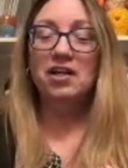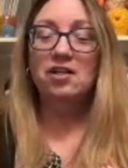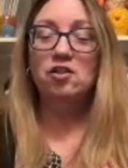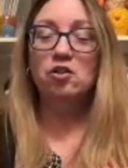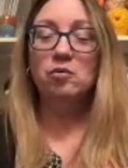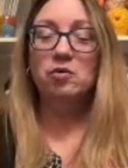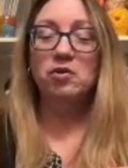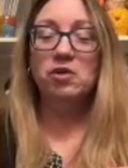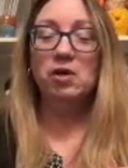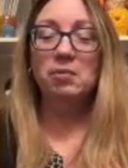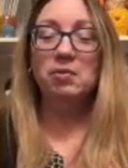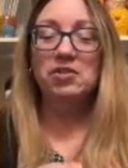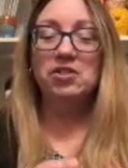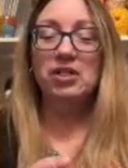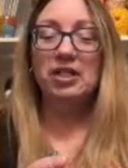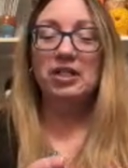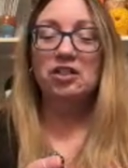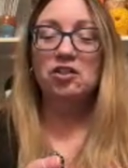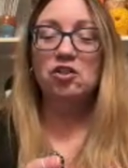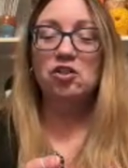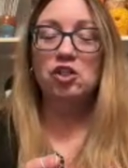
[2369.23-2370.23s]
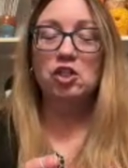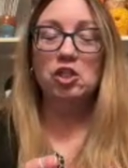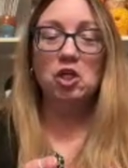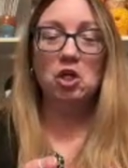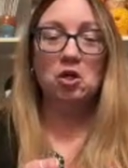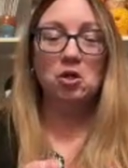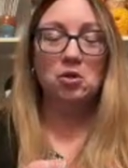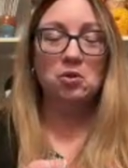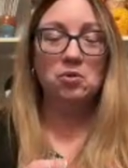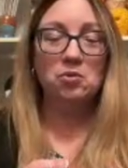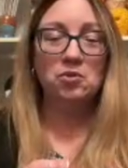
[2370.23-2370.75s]
So were you able to, like, to
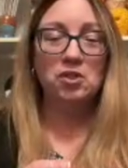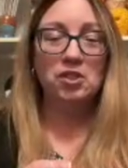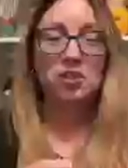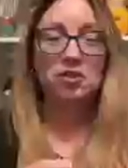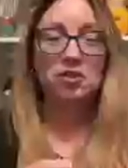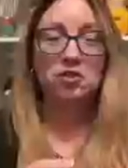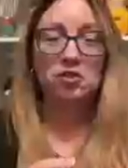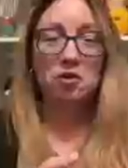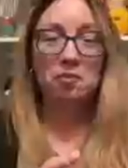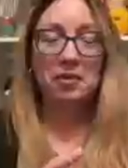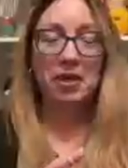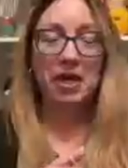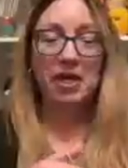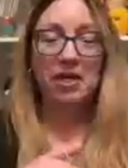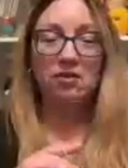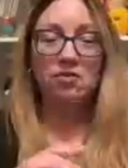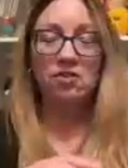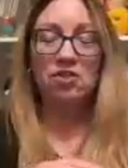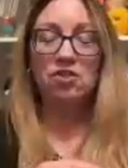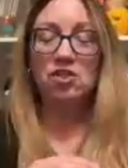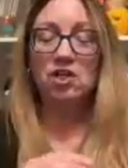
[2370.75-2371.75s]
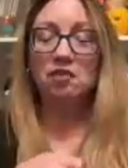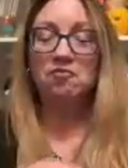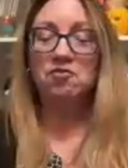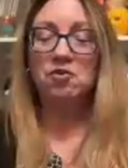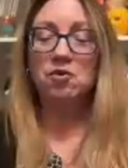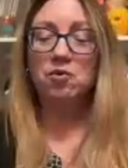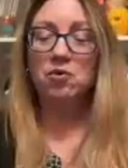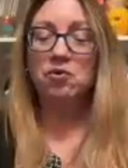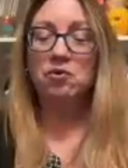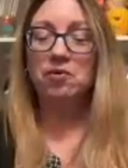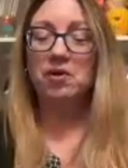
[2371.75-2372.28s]
go to the store and buy it, or did you have
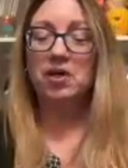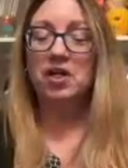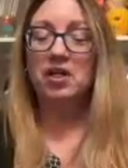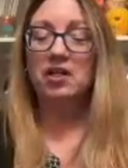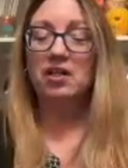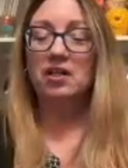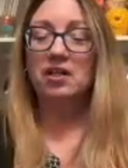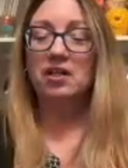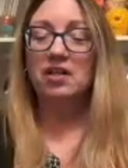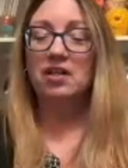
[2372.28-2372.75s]
to order it?